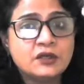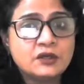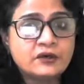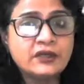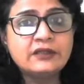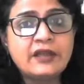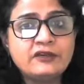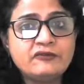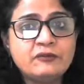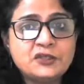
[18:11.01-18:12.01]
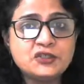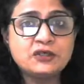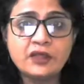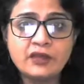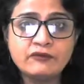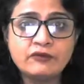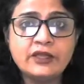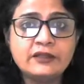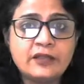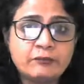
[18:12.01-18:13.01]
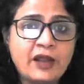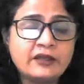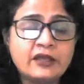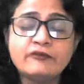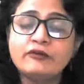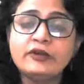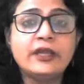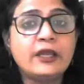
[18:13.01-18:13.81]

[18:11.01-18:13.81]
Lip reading: read that information carefully, that part carefully,